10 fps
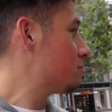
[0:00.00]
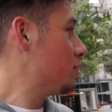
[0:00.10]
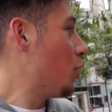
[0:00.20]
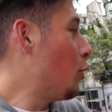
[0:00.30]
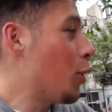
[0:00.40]

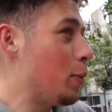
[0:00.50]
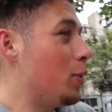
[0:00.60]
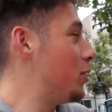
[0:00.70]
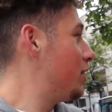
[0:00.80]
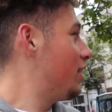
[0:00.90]
Not
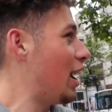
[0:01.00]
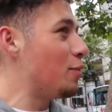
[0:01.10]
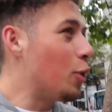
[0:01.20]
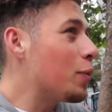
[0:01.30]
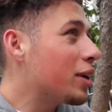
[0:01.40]
horrible.
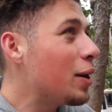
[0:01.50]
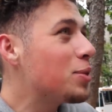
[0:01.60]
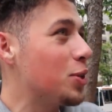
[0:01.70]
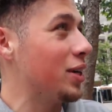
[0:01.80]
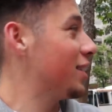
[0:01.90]
I'm warming up
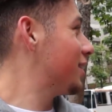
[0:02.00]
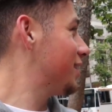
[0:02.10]
to it.